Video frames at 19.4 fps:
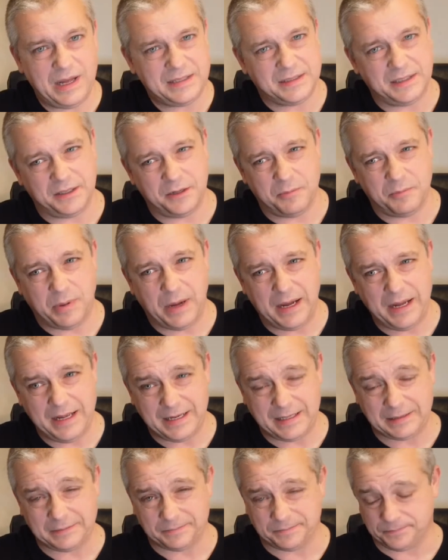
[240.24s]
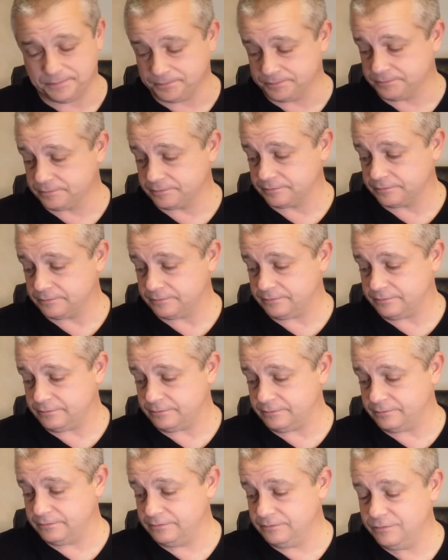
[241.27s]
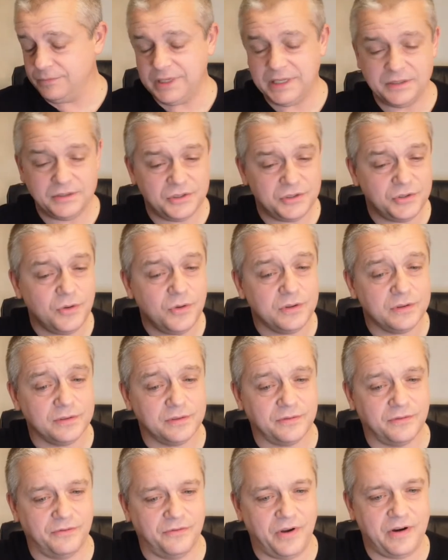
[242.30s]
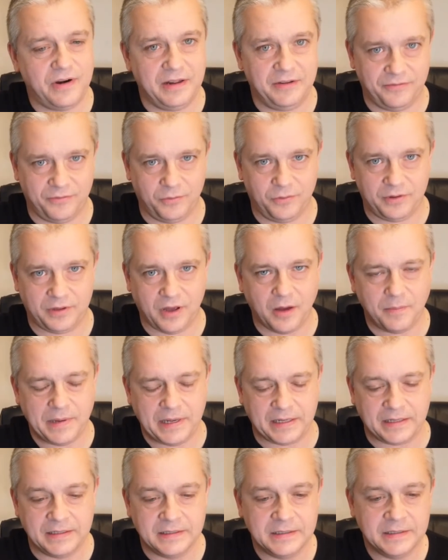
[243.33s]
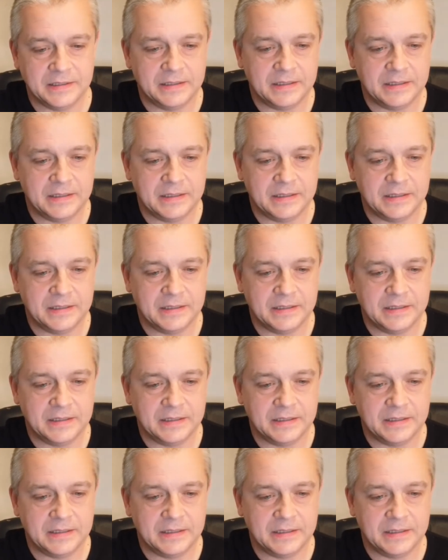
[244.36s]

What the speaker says: what is it you're buying? Because it's not very forthcoming.